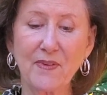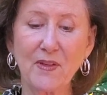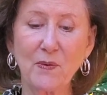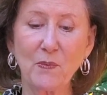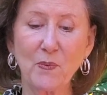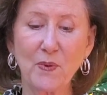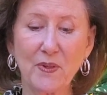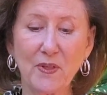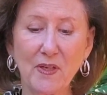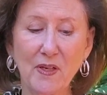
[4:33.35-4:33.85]

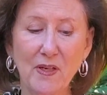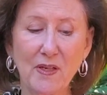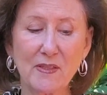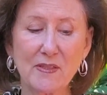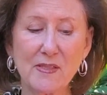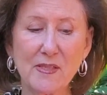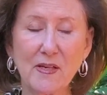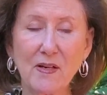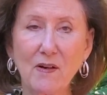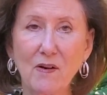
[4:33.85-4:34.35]
With
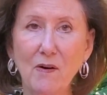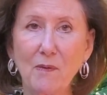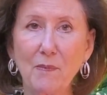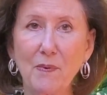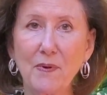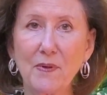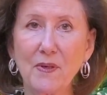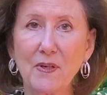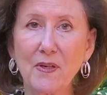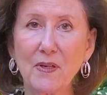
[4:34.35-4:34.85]
God's help,
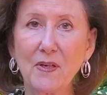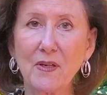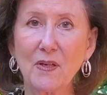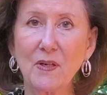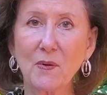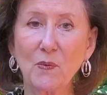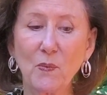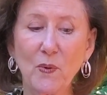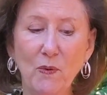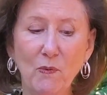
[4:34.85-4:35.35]

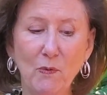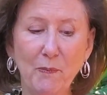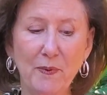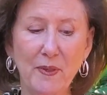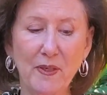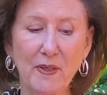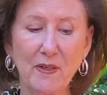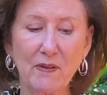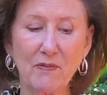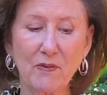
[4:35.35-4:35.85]
we will be
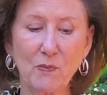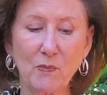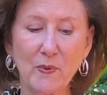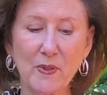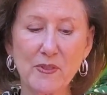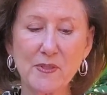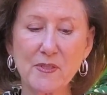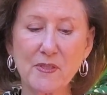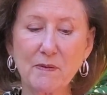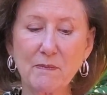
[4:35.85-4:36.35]
given
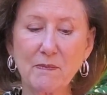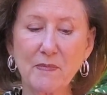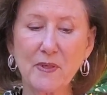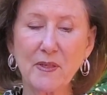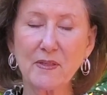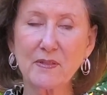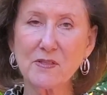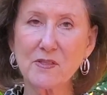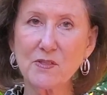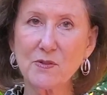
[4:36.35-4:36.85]
wisdom
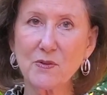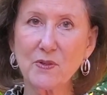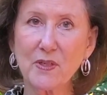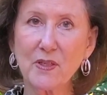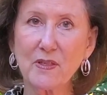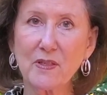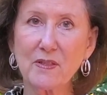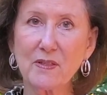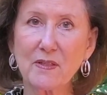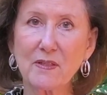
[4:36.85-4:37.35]
and
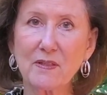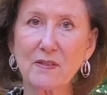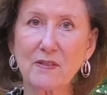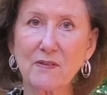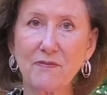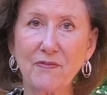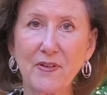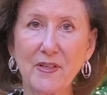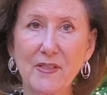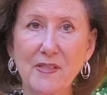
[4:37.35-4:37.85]
strength to
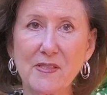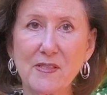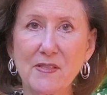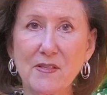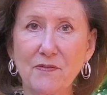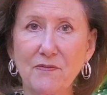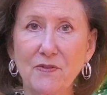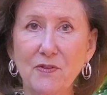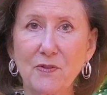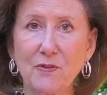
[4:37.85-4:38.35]
face
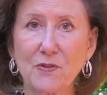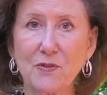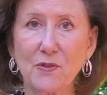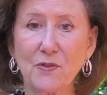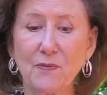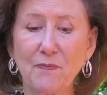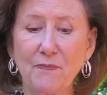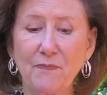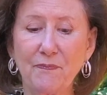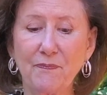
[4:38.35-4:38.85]
the future.